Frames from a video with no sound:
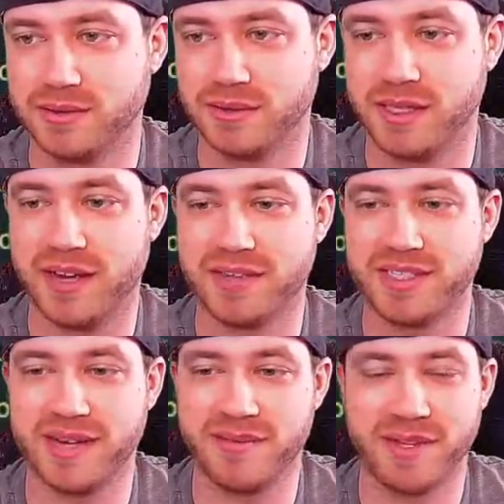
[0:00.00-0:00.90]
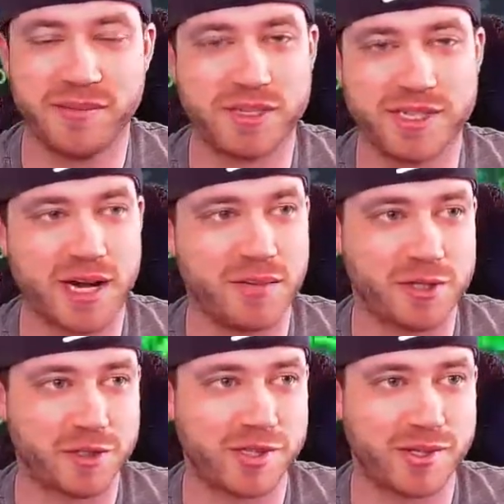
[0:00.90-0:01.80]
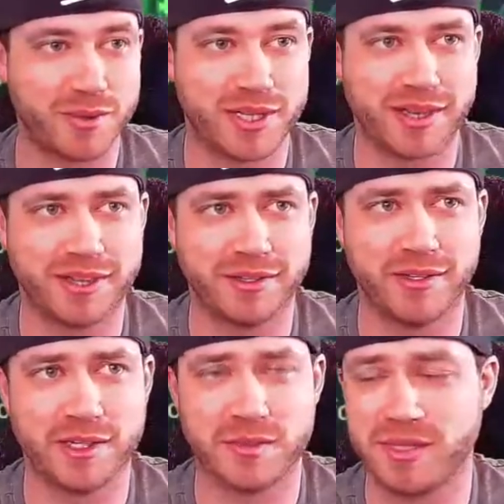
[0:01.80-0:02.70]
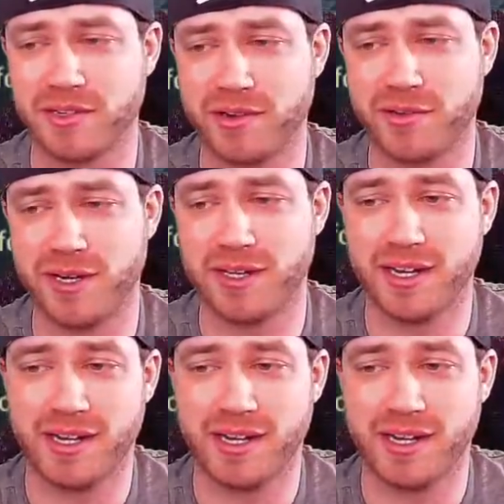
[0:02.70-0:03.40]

Every time the Prince Cottoners crit, which I think they're 100% crit rate,